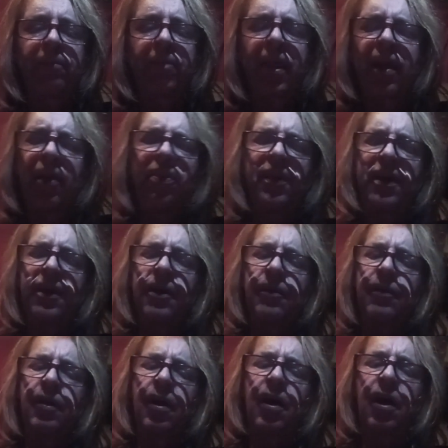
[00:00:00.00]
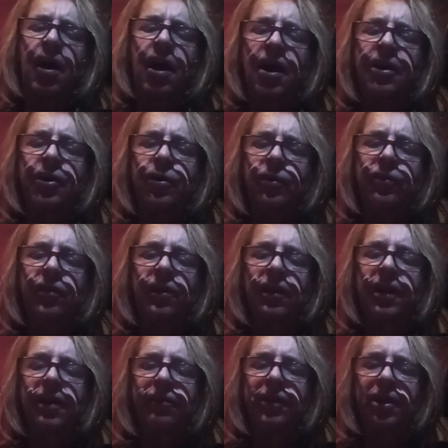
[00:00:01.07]
Then, ought Hugh to
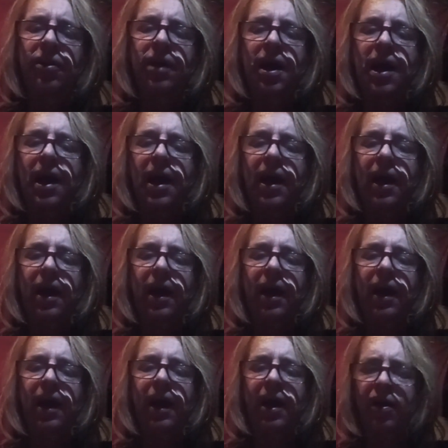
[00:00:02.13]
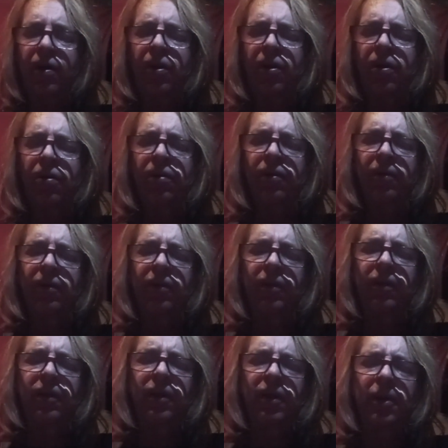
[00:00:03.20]
live here at all?
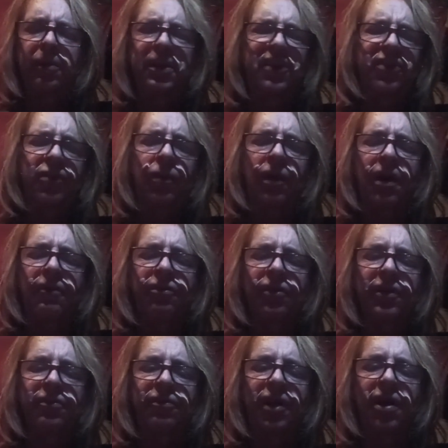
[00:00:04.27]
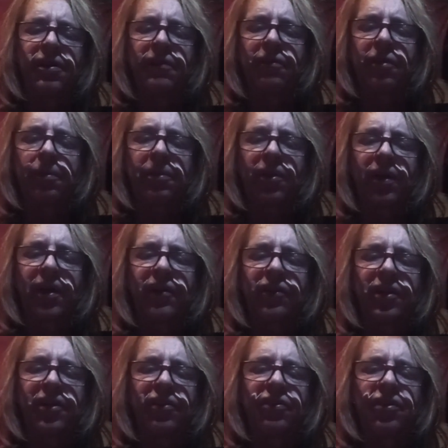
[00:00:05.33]
But he's so awfully fond of the place, and
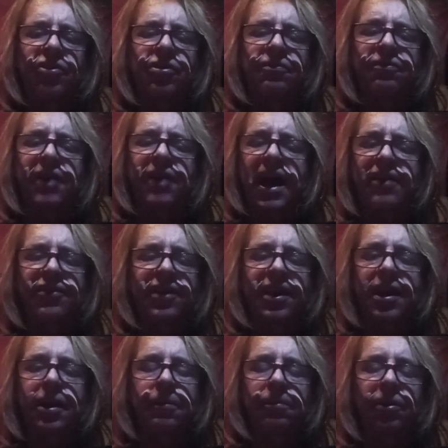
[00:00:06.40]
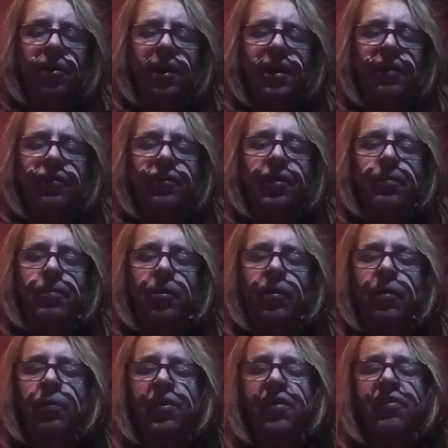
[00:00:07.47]
it's such a fascinating place, said Mona
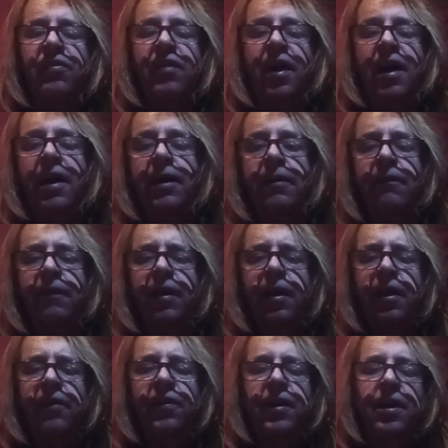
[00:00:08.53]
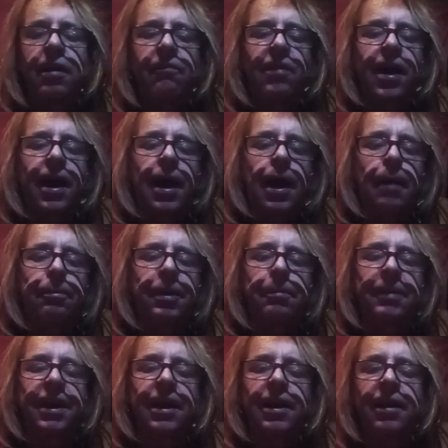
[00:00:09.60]
with a sigh, thinking of the happy
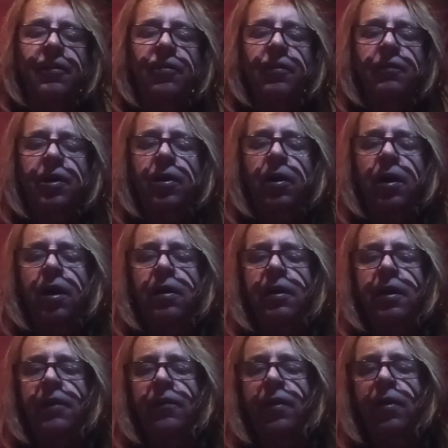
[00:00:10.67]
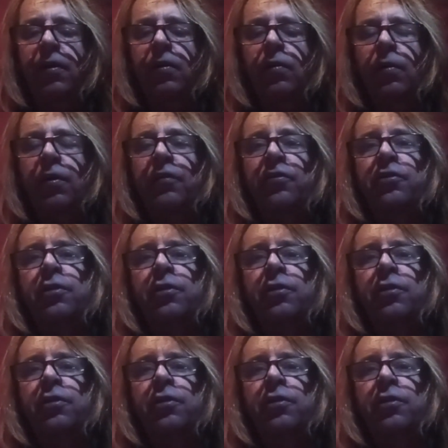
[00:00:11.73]
beginnings of a garden in the cloistered